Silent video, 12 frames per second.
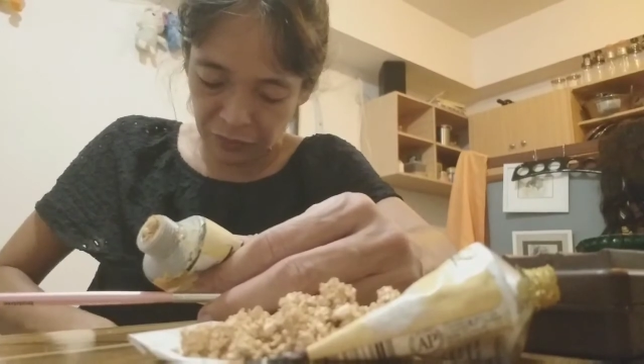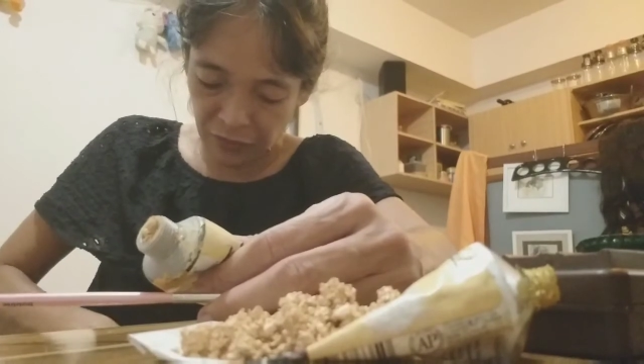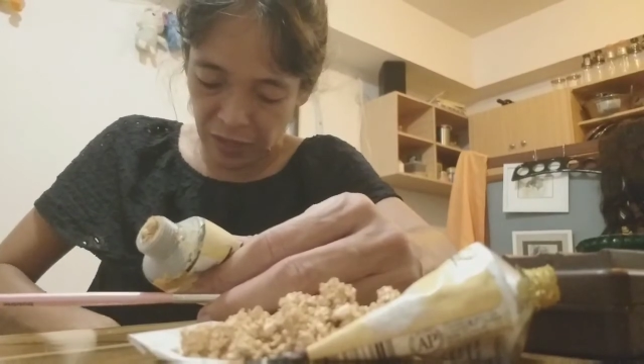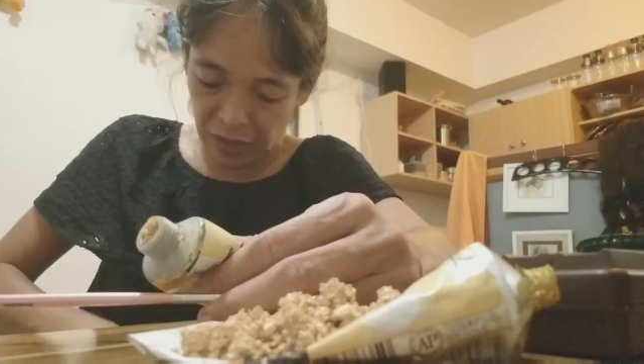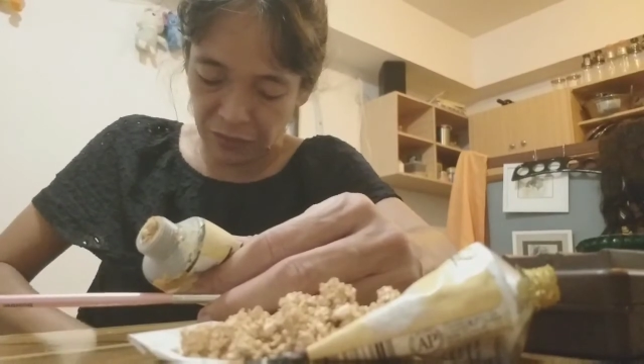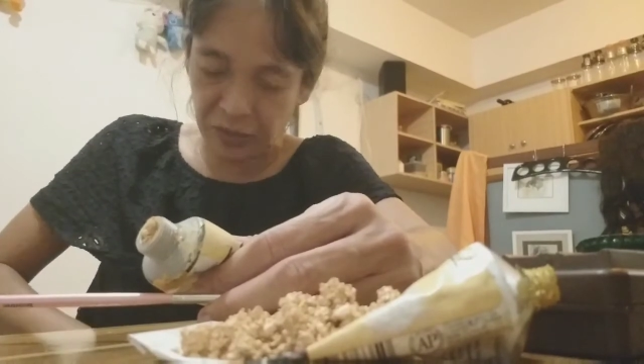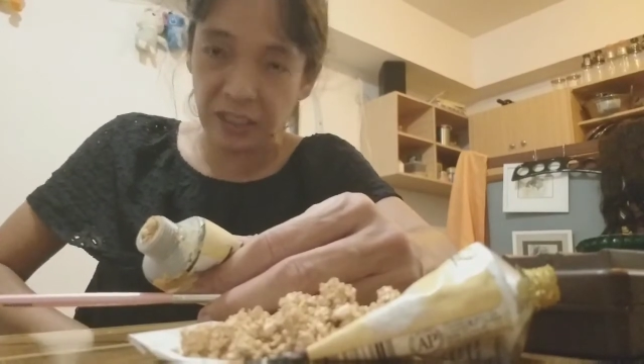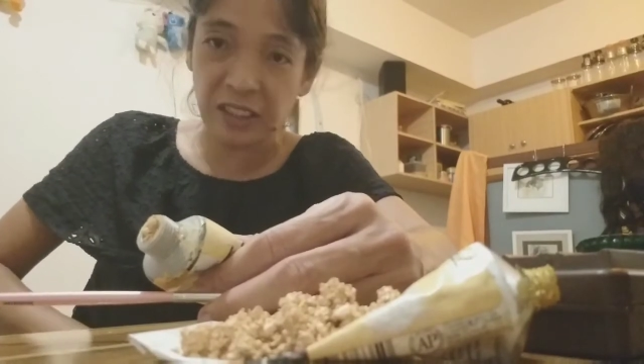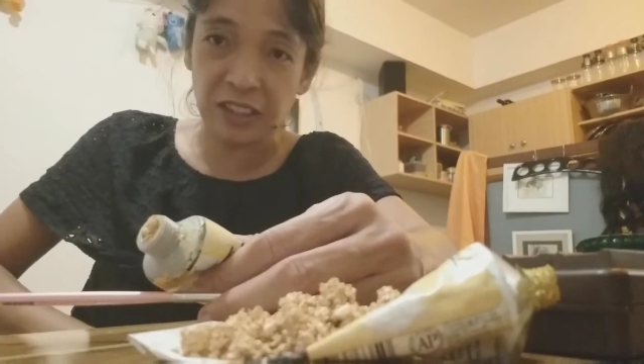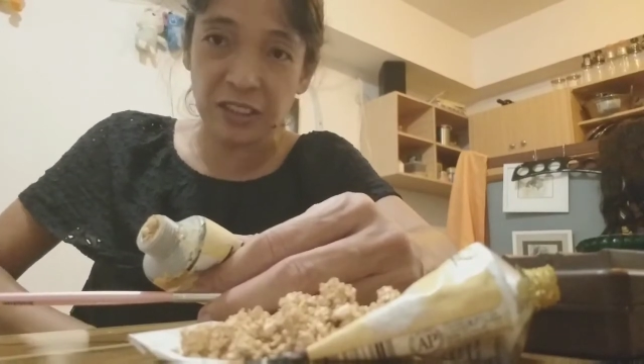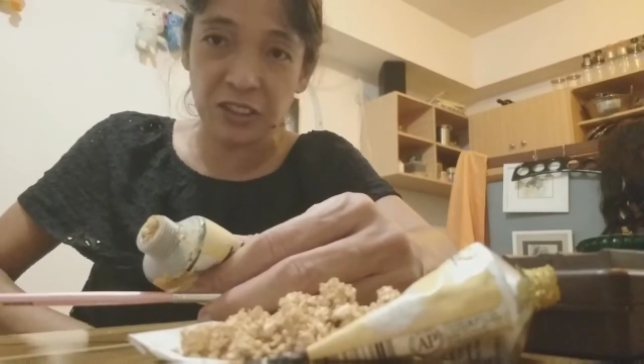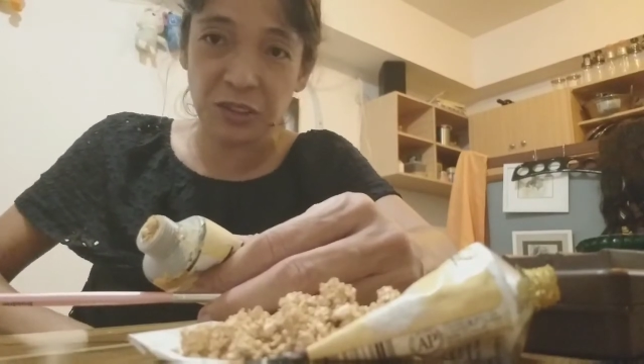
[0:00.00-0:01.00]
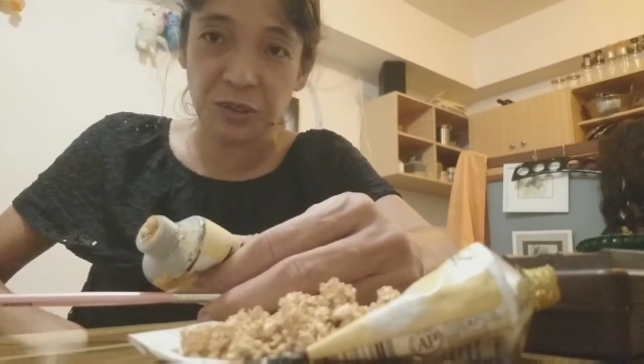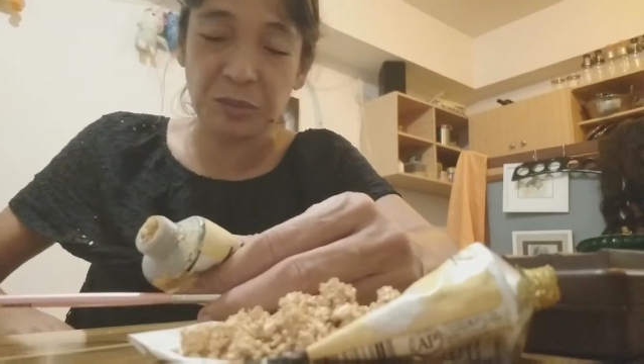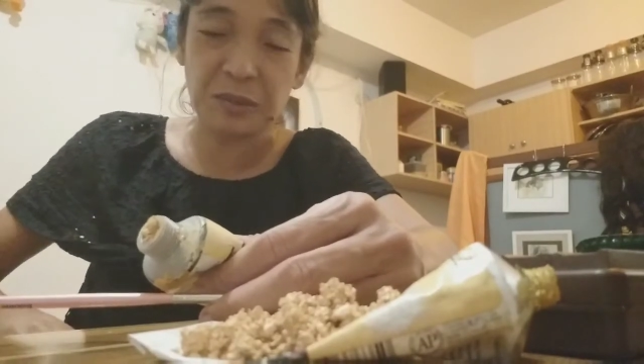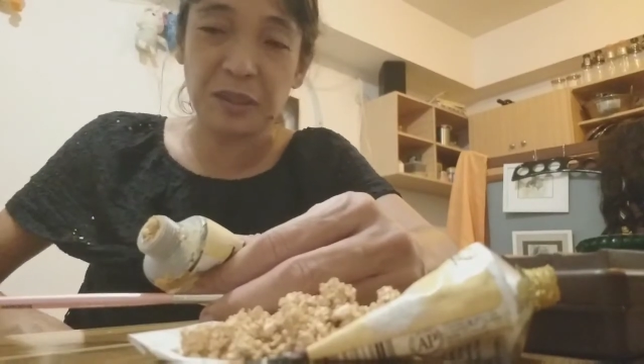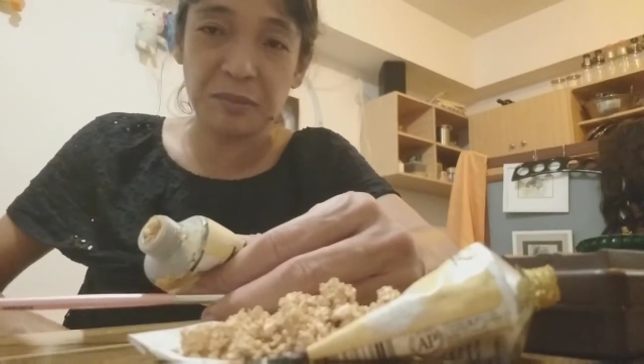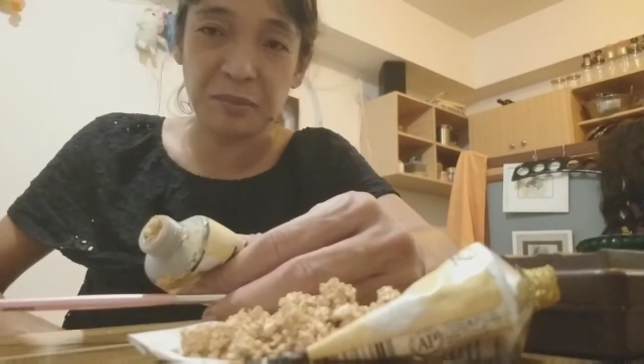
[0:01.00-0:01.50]
favorite
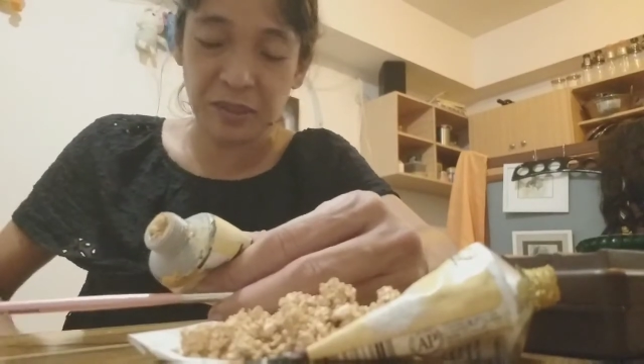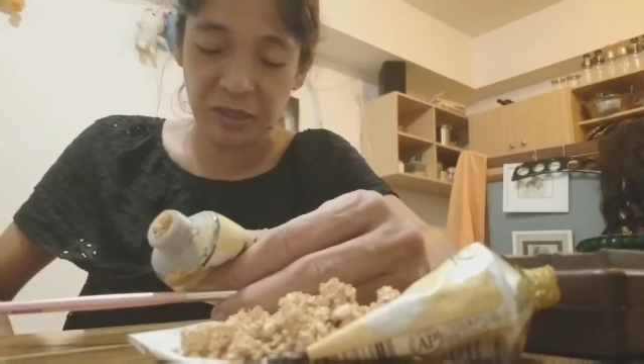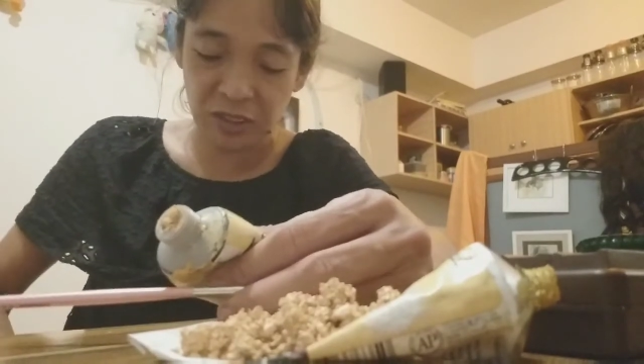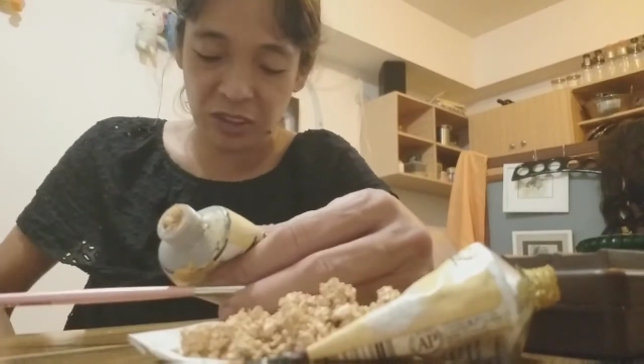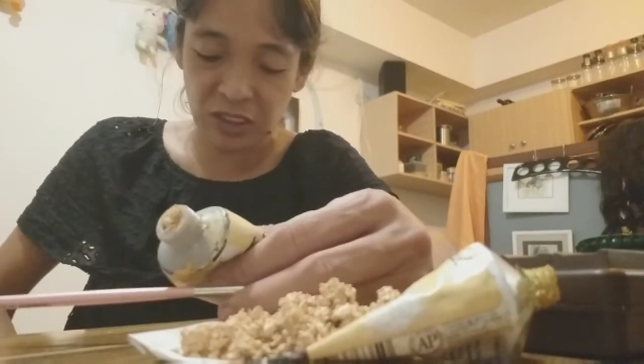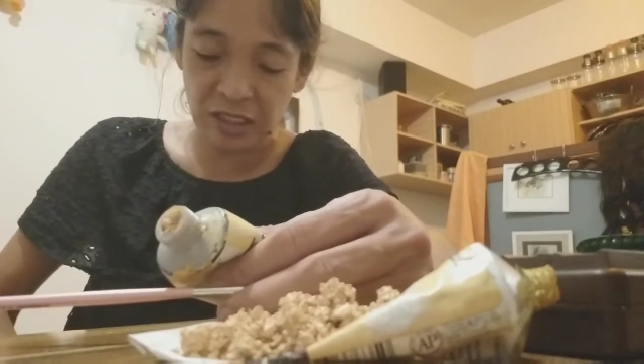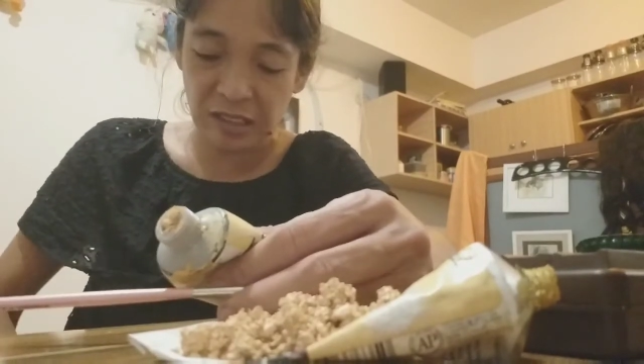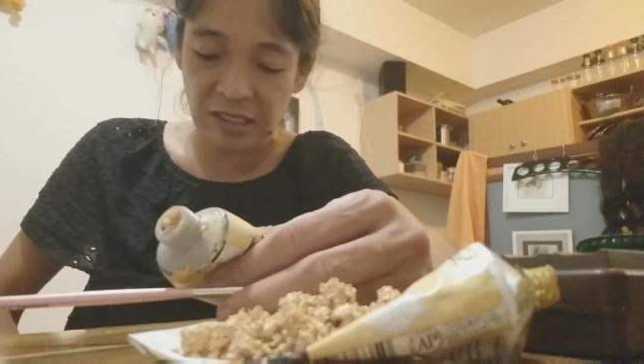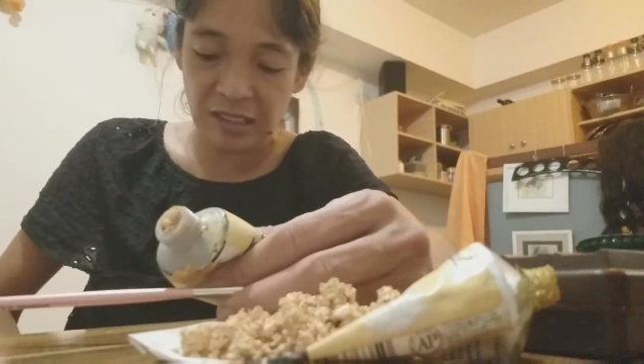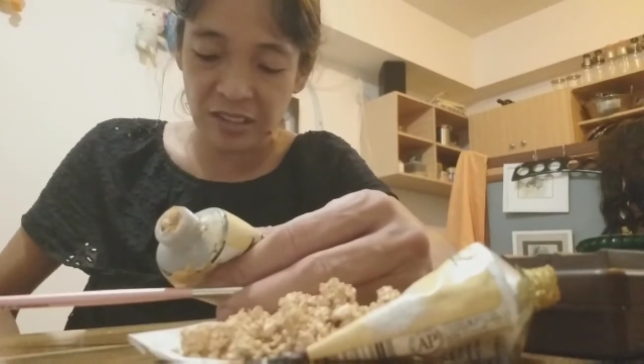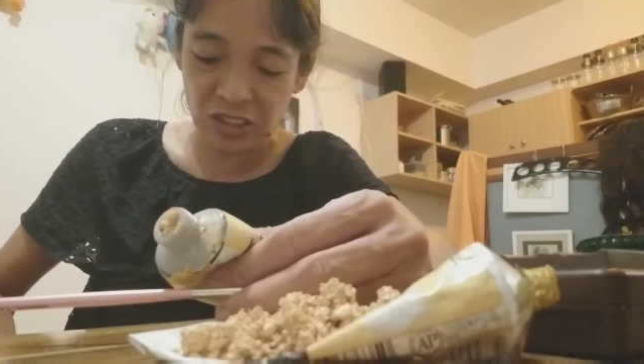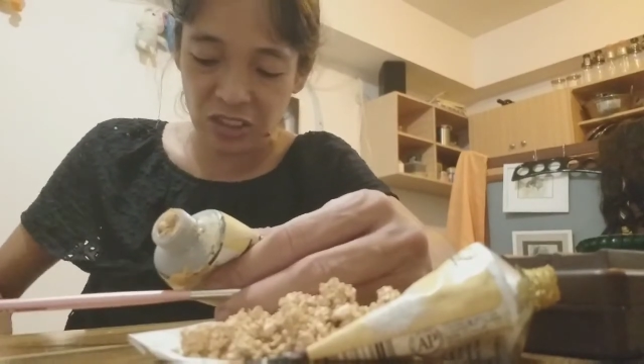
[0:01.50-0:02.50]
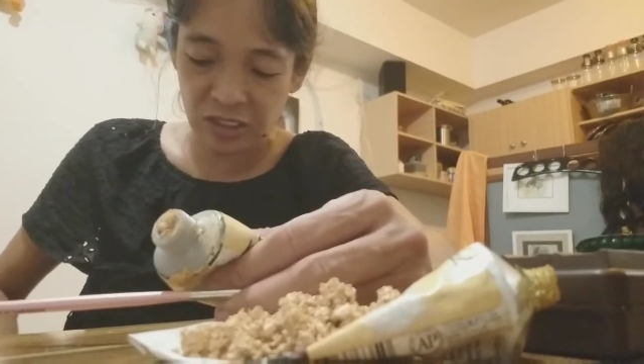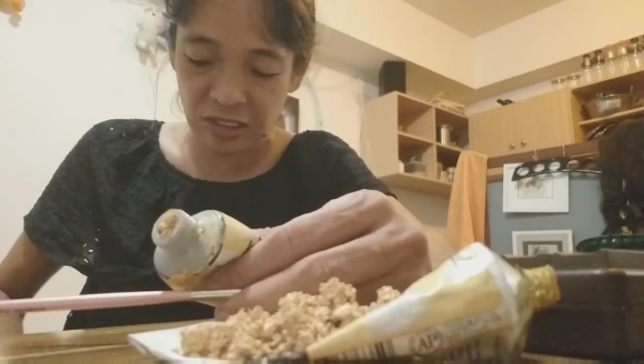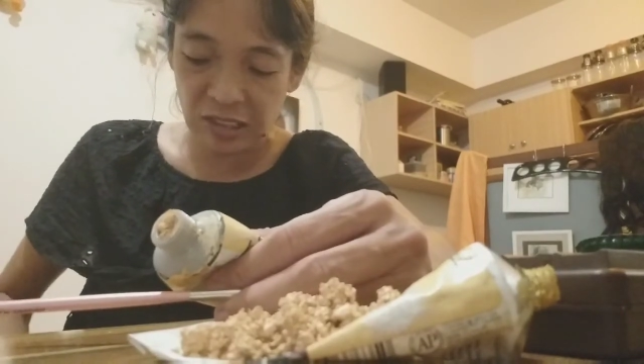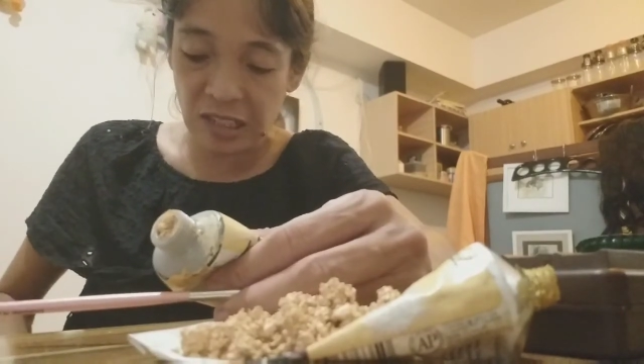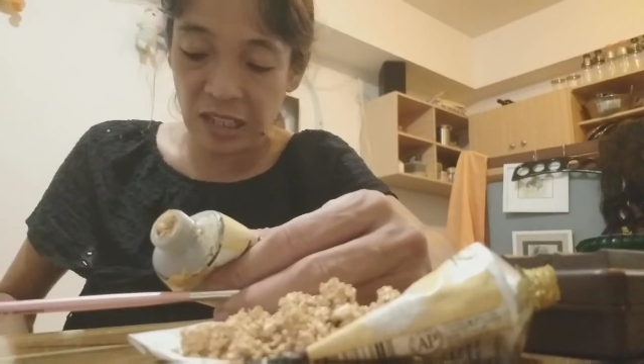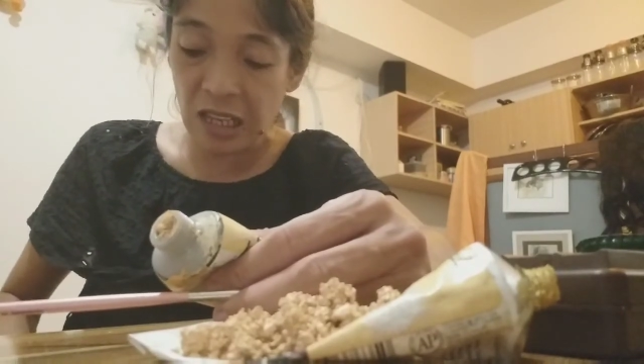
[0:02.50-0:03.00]
instrument because she just
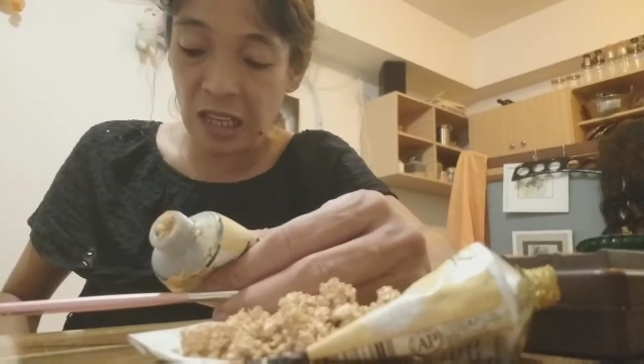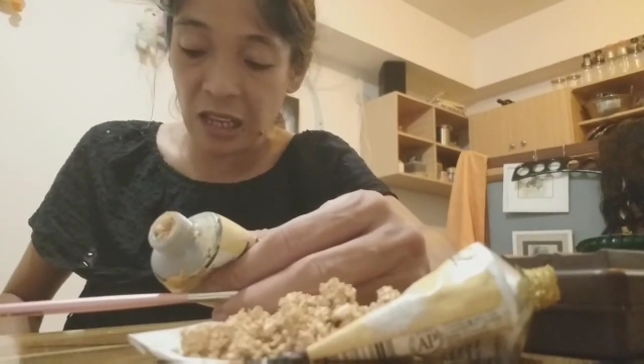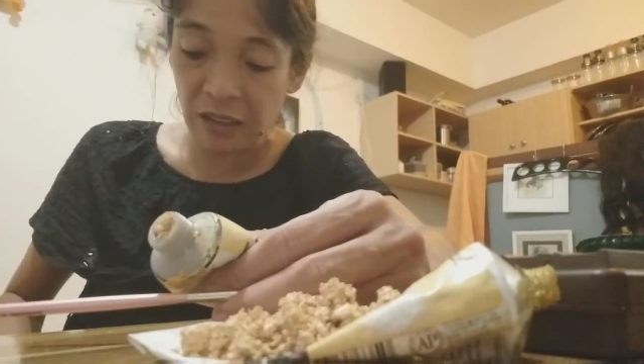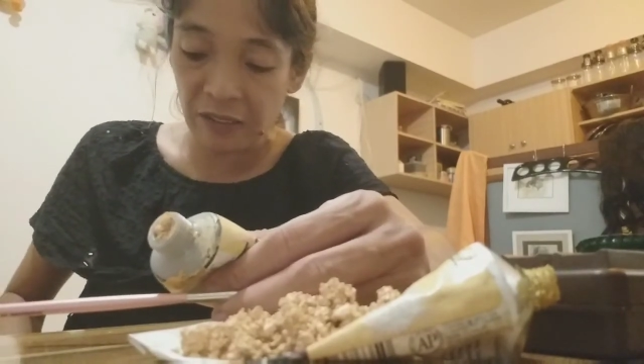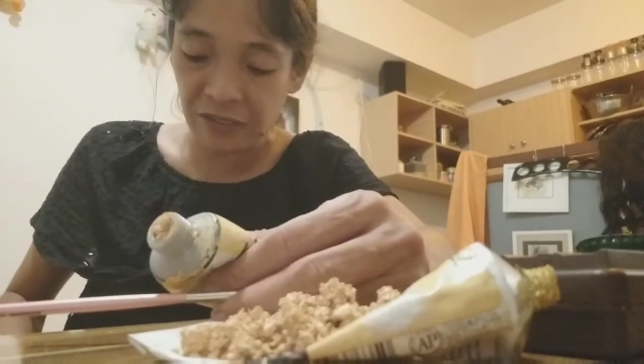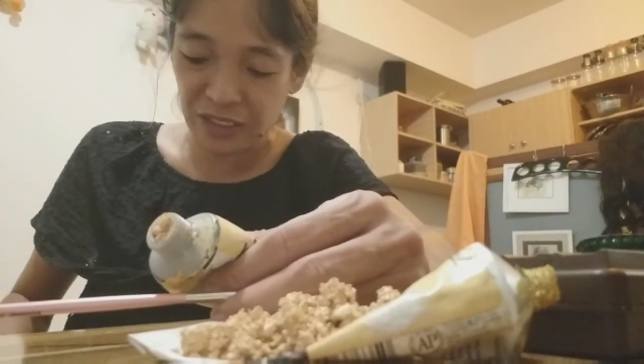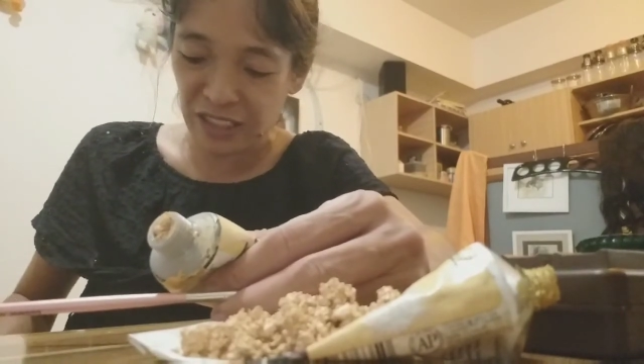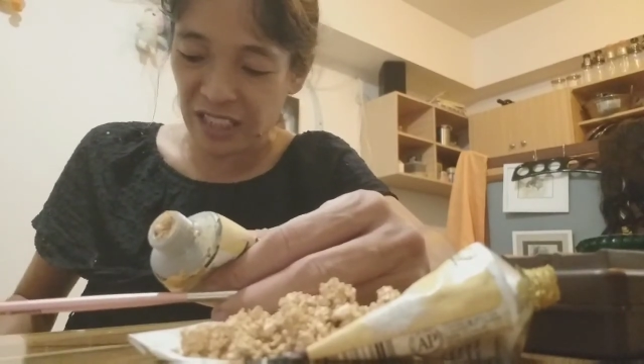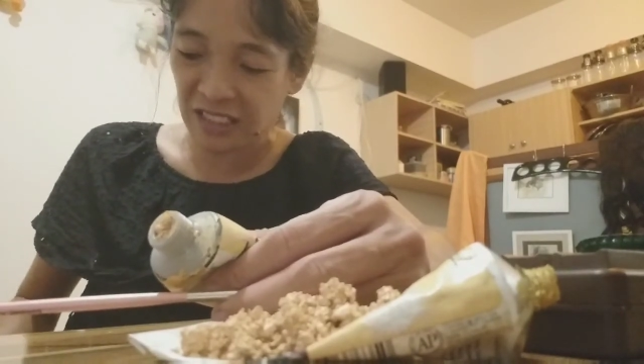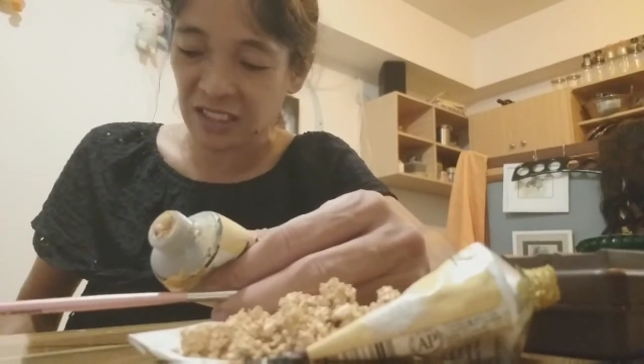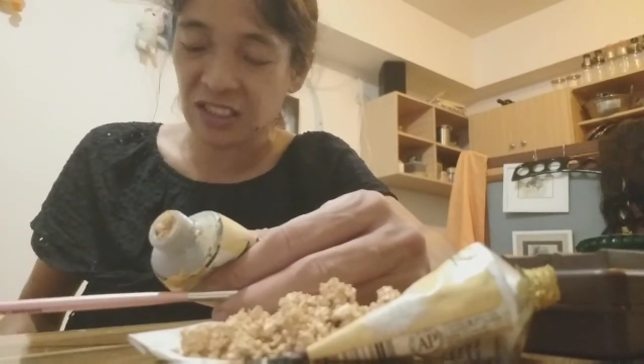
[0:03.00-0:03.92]
loves that.